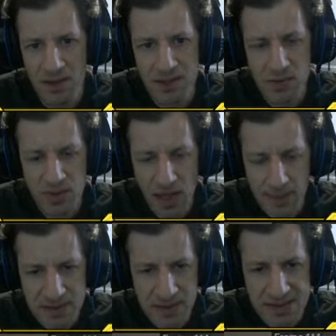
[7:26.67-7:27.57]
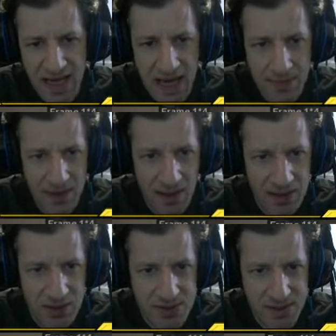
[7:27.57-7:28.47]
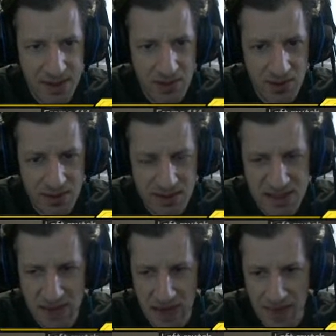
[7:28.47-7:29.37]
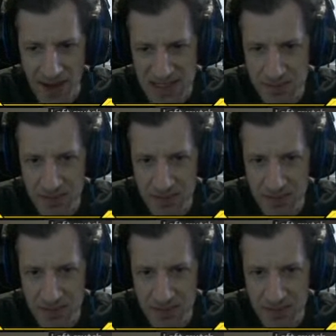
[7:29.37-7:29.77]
So you come into this game and you say, okay, this is Mad Max.